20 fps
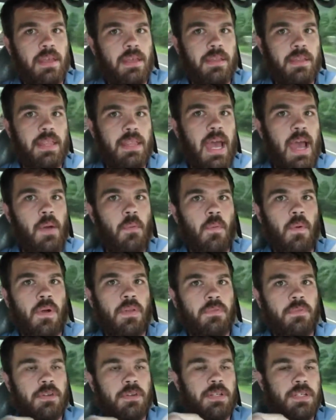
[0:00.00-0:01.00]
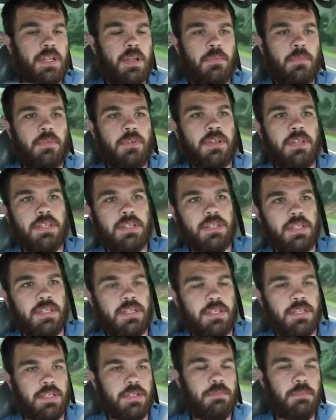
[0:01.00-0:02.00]
that one for some reason
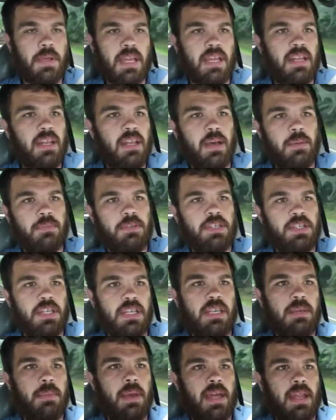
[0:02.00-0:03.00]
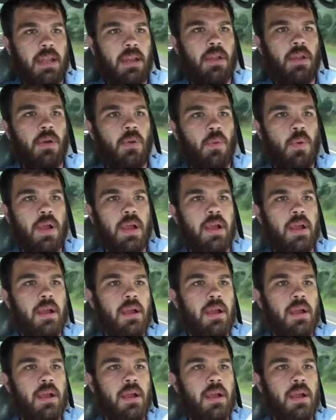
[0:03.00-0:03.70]
just picked up steam out of nowhere.